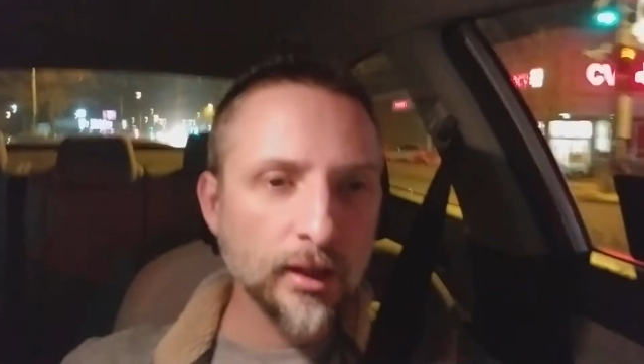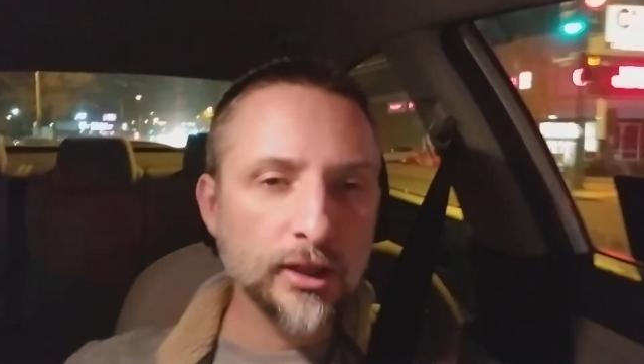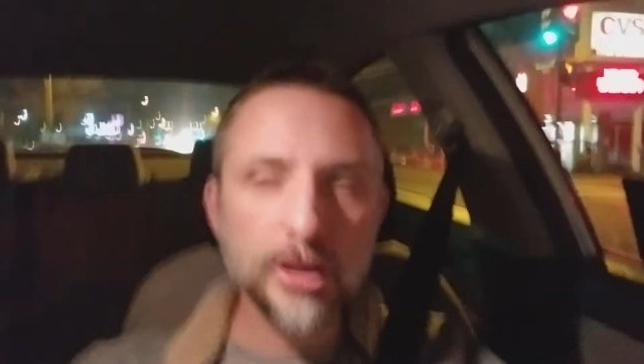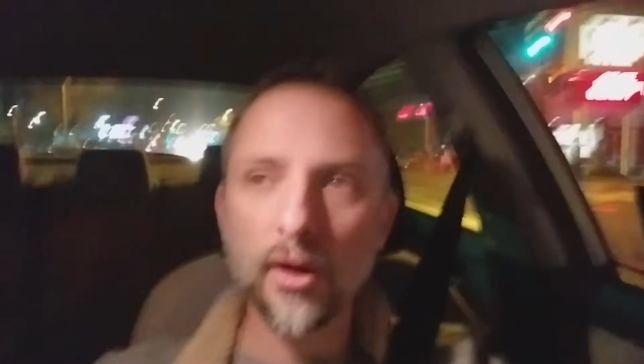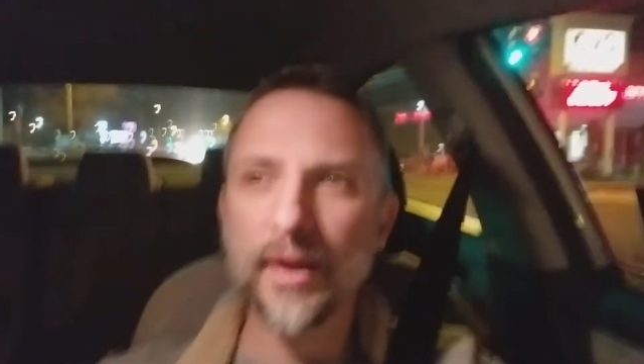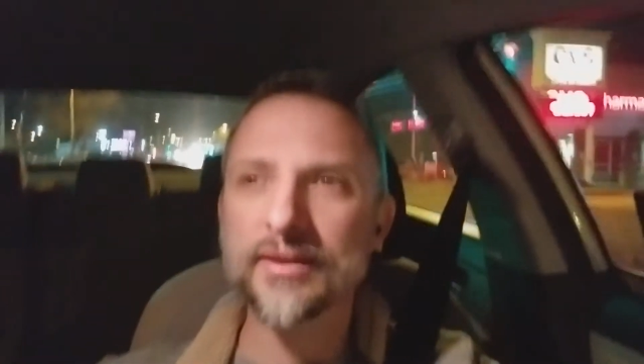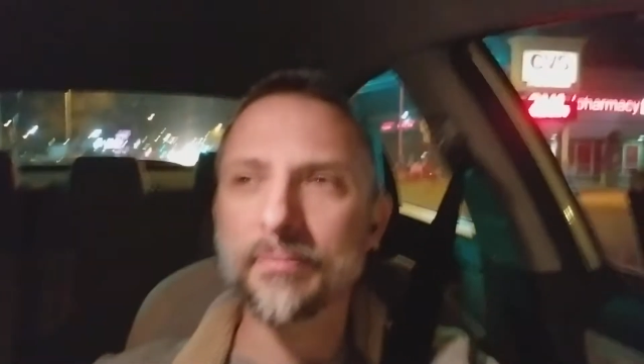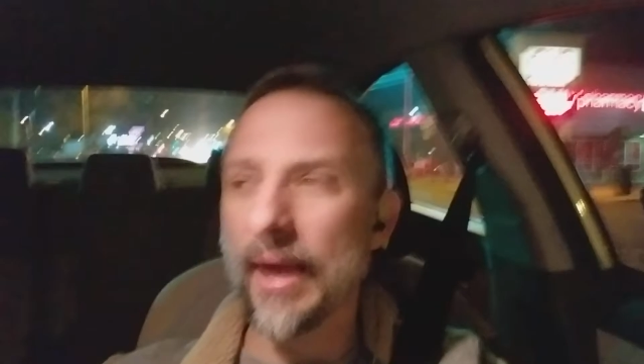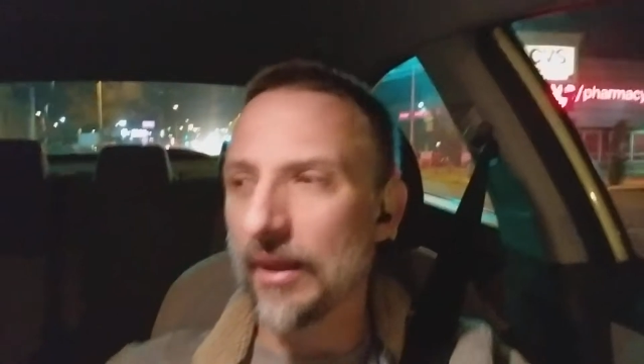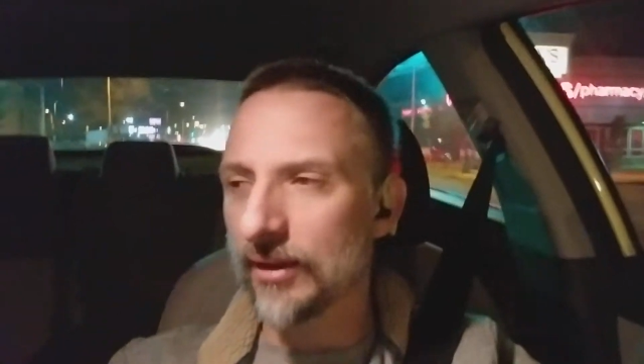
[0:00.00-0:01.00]
it's
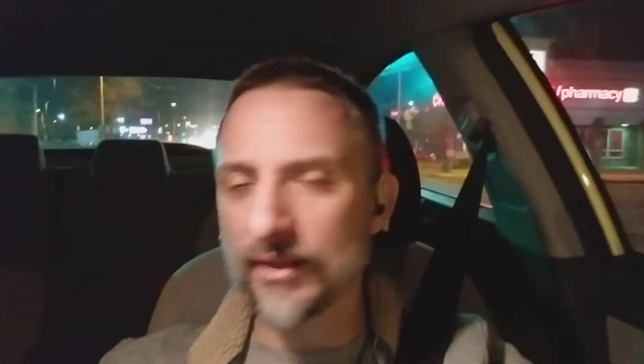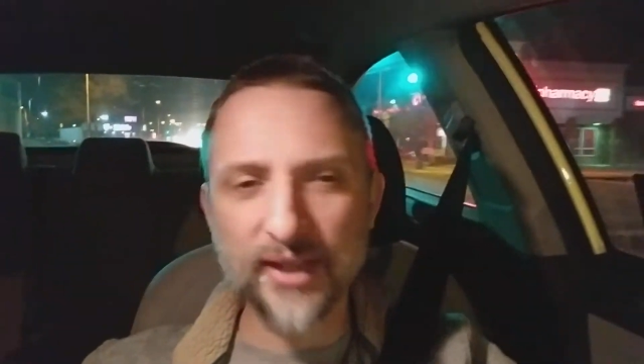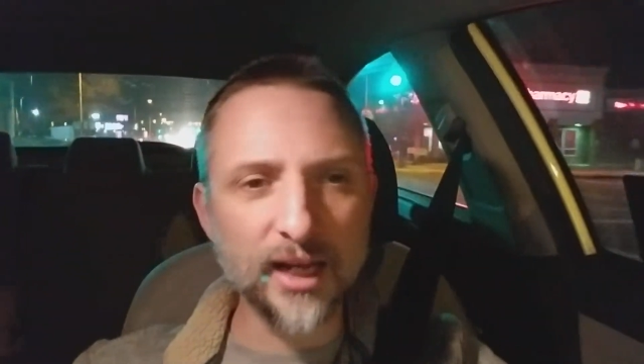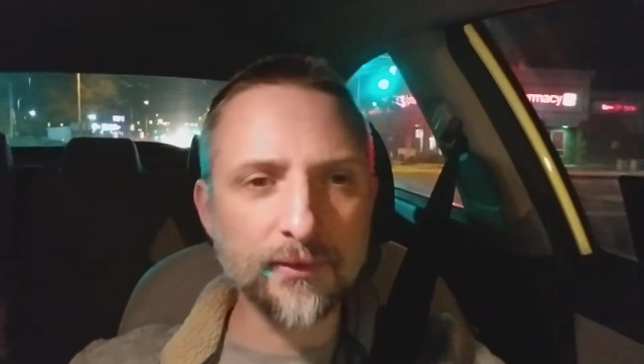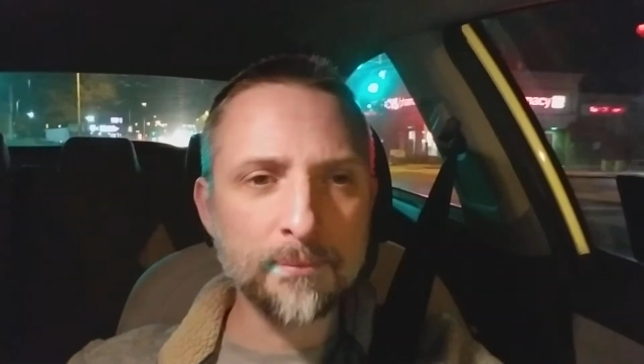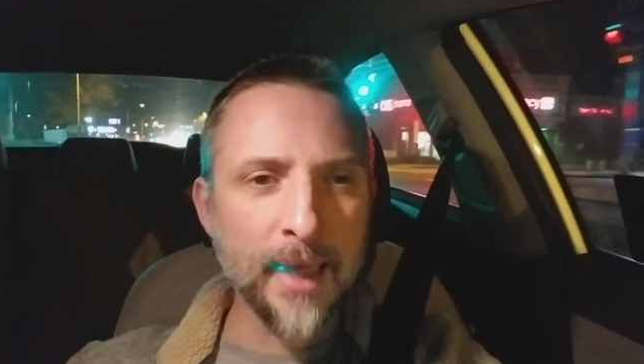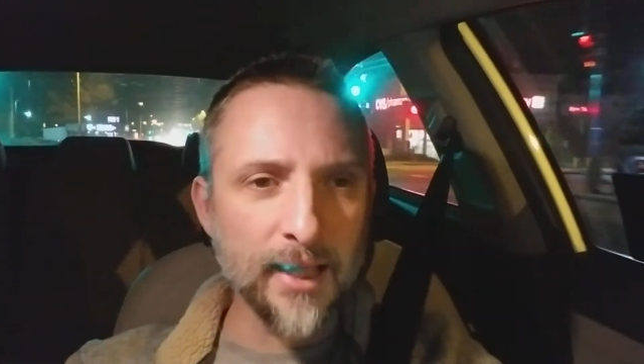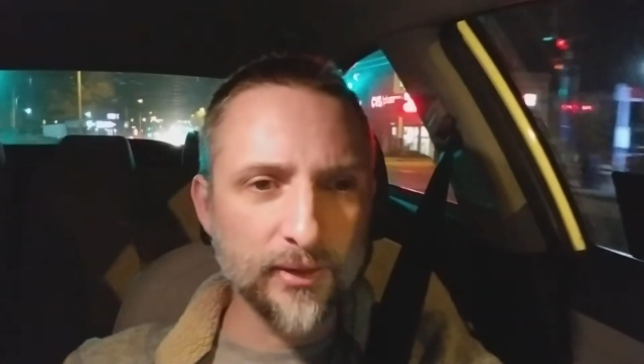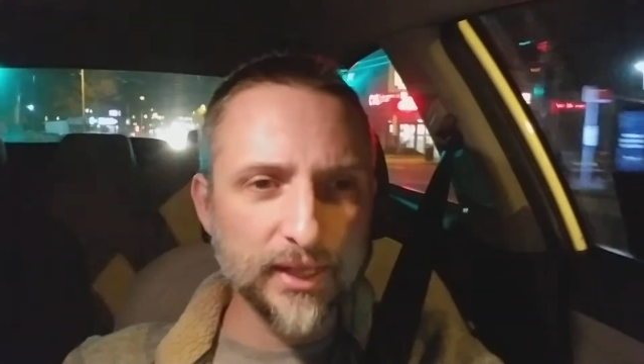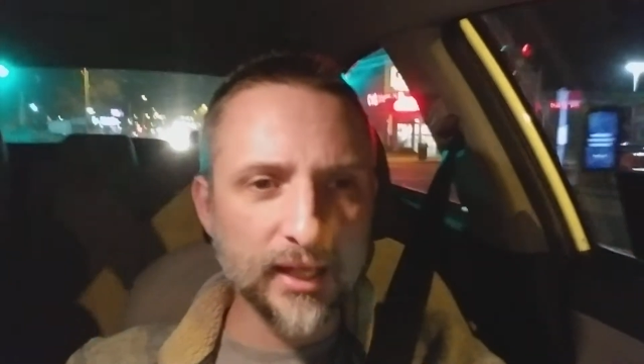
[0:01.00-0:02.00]
math. It's kind of a
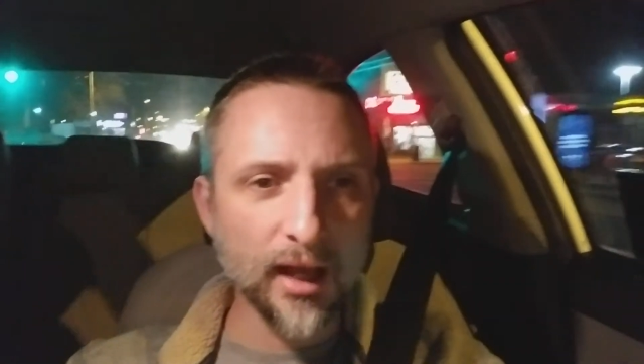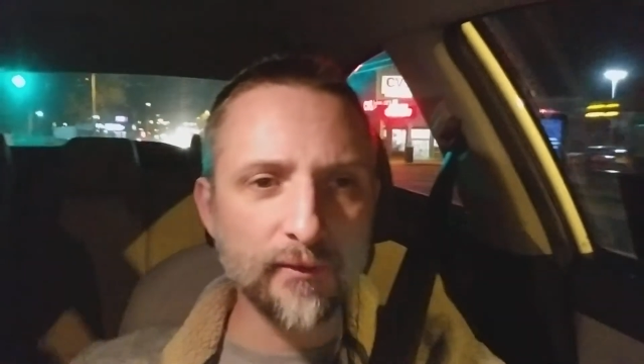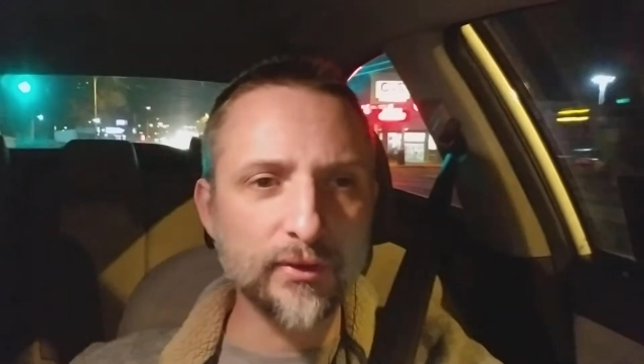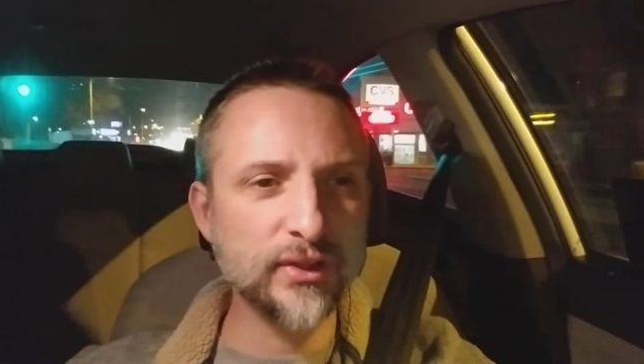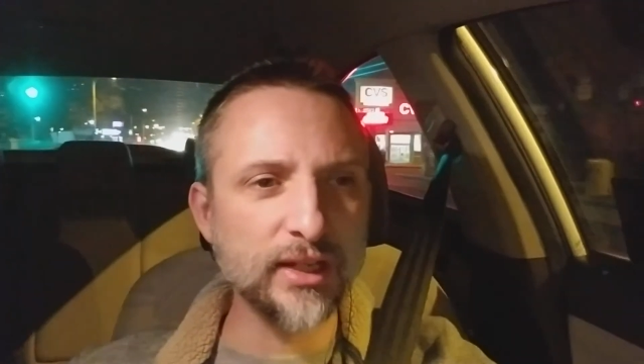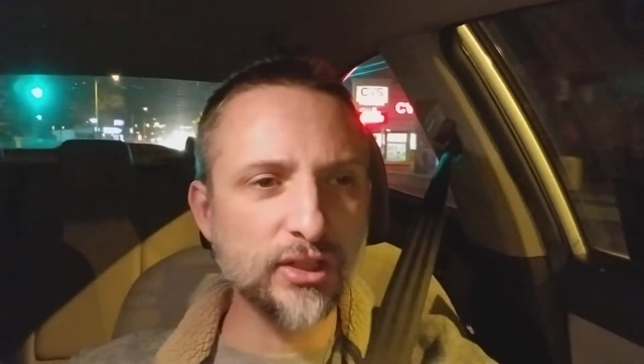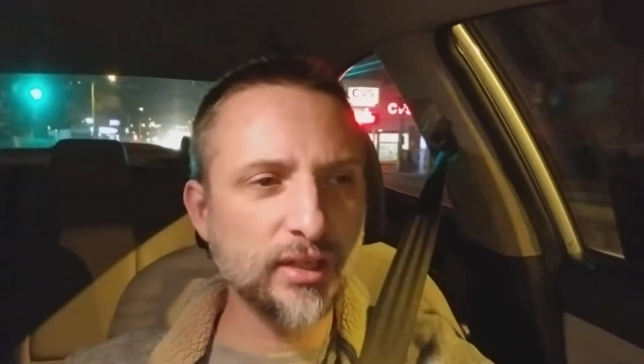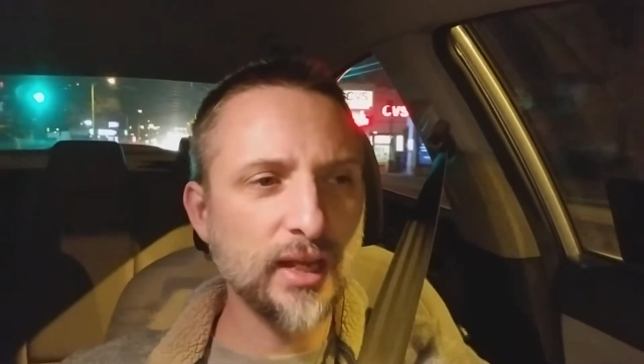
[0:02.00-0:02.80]
mathy conversation